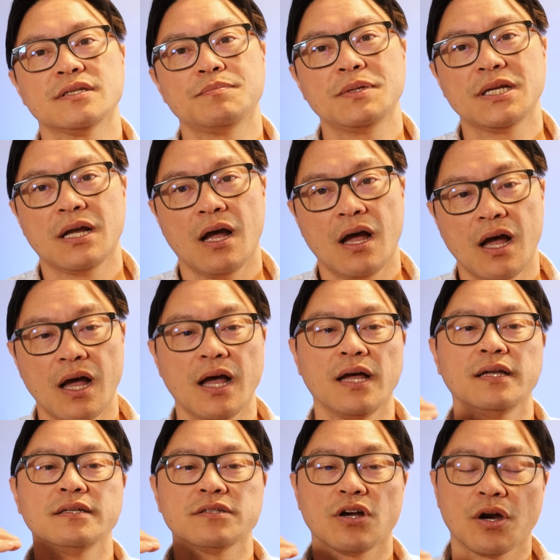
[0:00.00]
It's
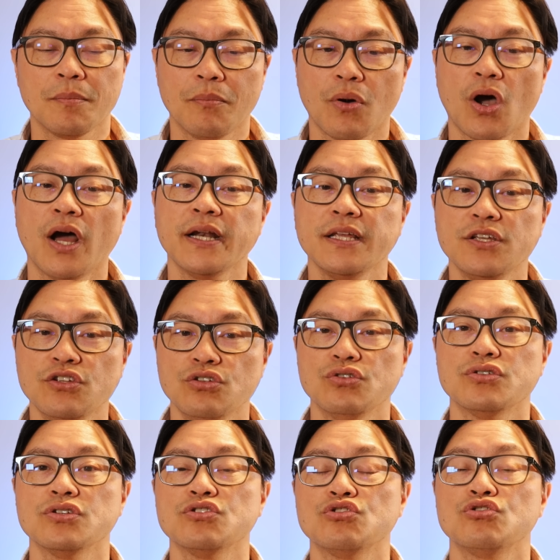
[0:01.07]
because our body
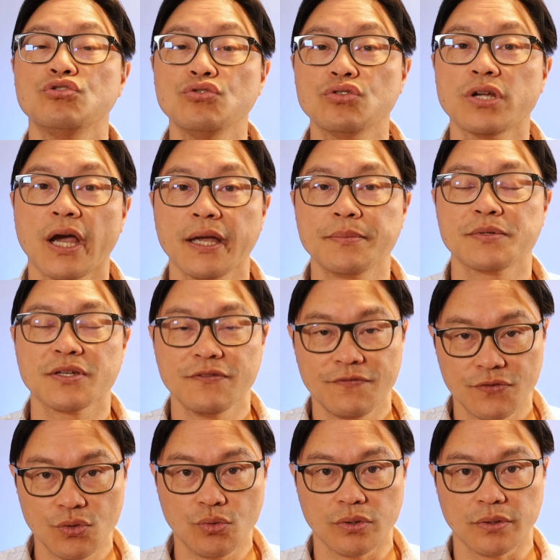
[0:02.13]
uses two types of
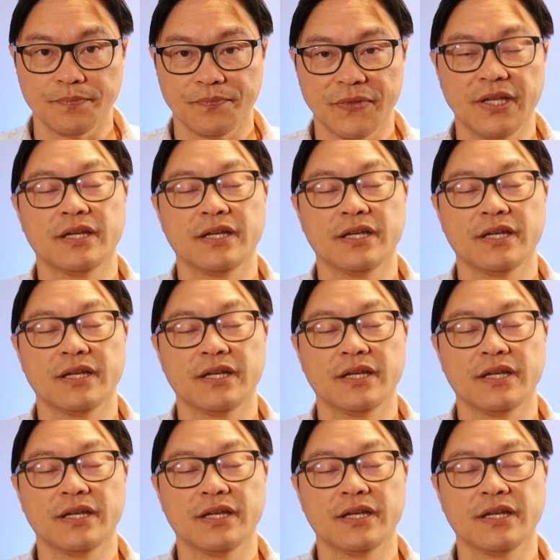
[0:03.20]
fuel.